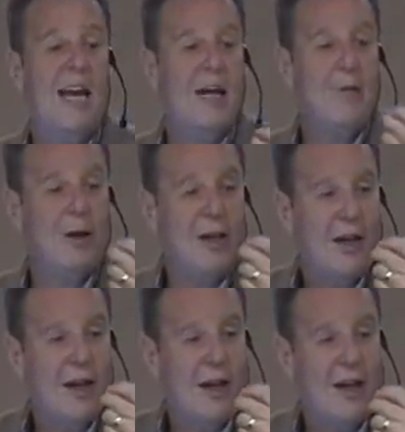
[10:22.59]
and he
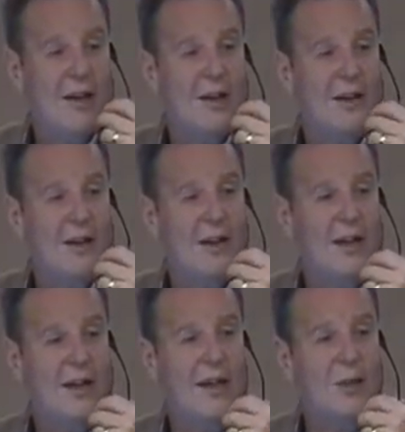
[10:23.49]
would uh,
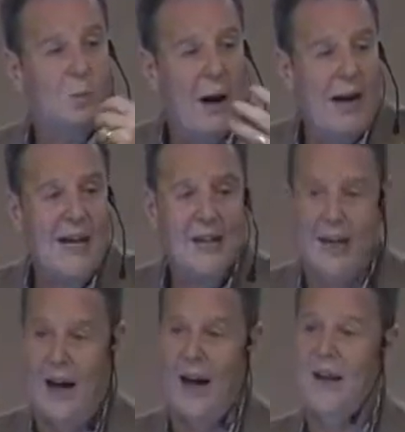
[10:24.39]

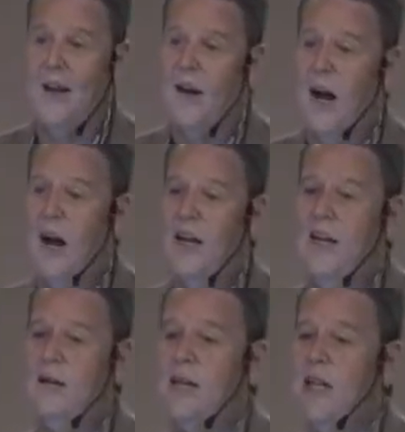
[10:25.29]
expand that,
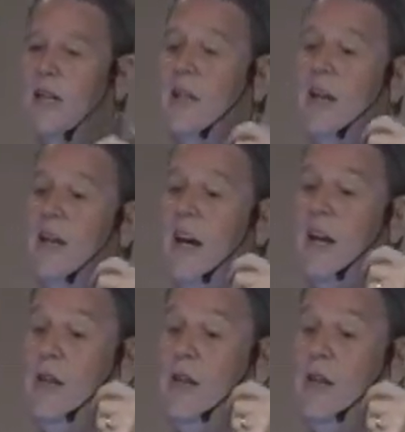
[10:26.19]
and he said,